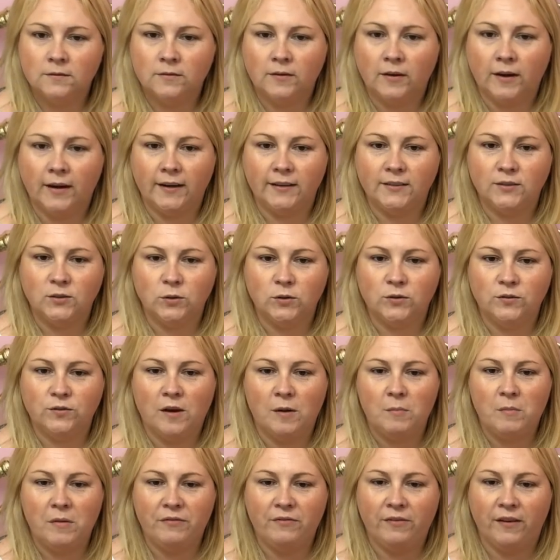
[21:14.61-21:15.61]
Right, so it's
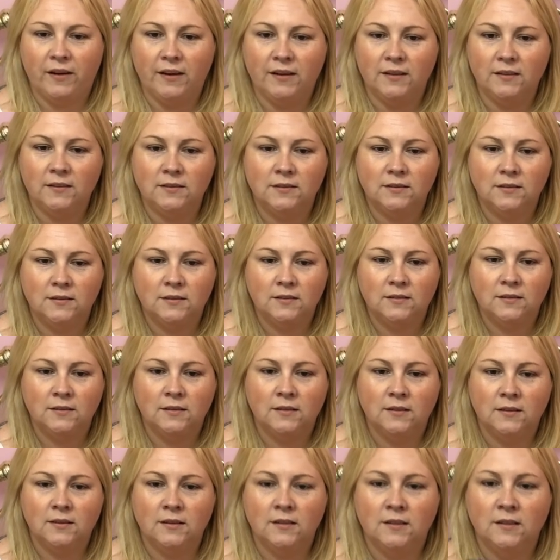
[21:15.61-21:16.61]
found my face,
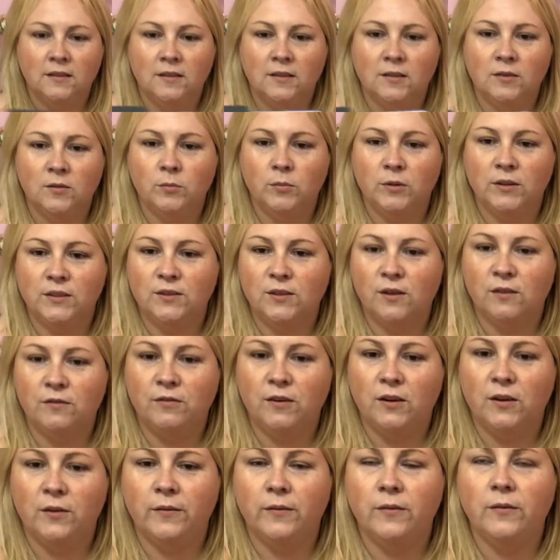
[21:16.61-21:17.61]
but it's not
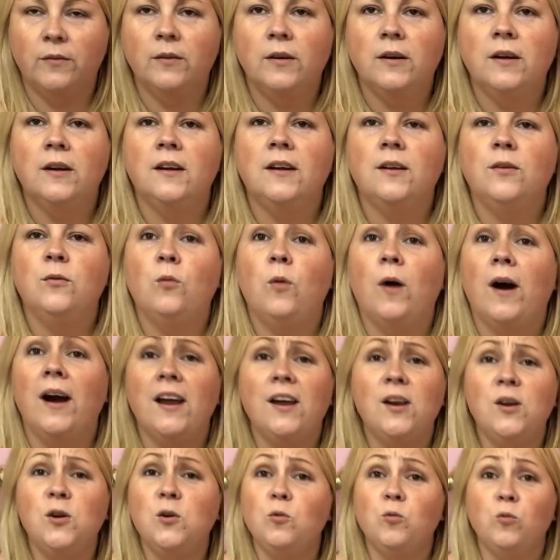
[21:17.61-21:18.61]
follow. Why
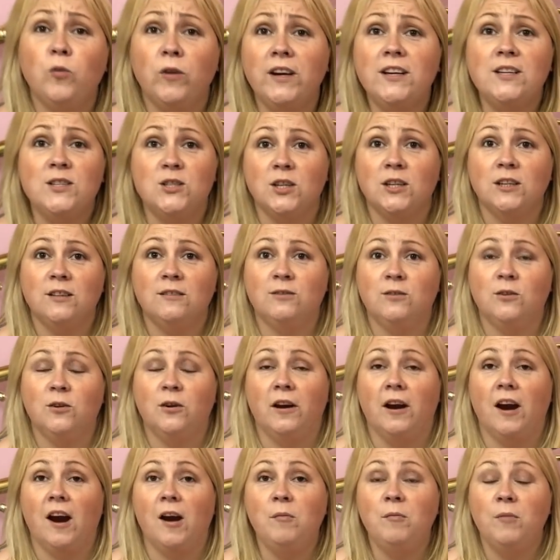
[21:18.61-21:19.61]
are you reaching for
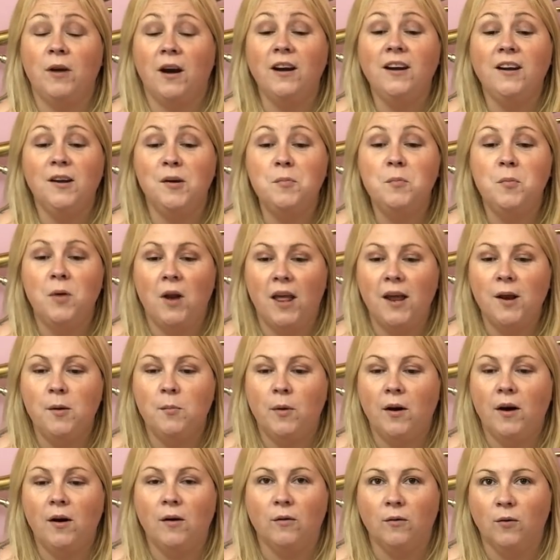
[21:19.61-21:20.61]
it? I can play
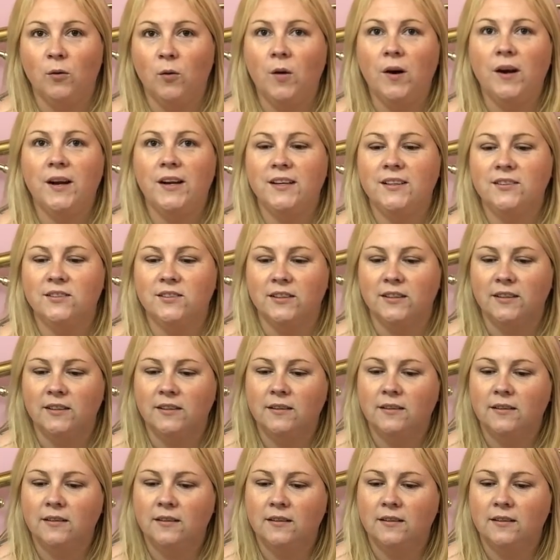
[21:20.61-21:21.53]
about quite easily.